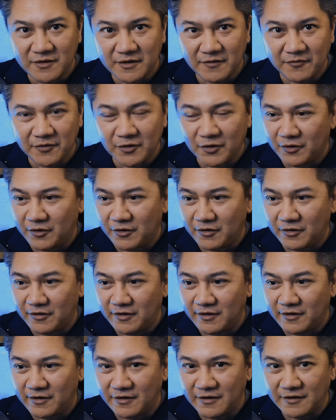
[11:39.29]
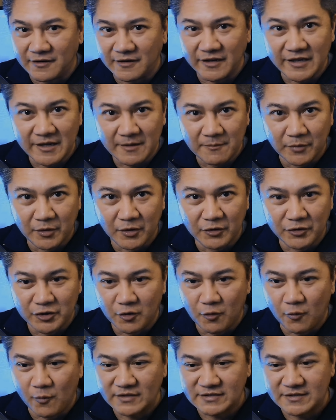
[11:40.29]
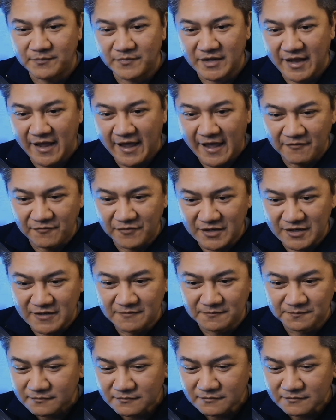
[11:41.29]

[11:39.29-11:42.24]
If you're in the gimbal, you don't want something heavy,